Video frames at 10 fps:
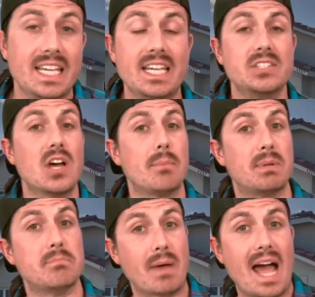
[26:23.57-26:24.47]
He had not
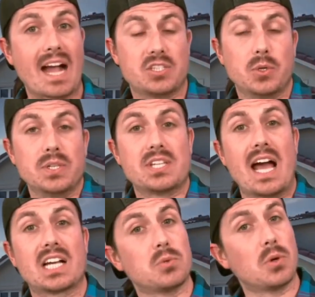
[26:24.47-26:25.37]
been back to his
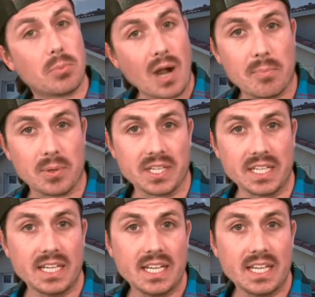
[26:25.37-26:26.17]
actual property.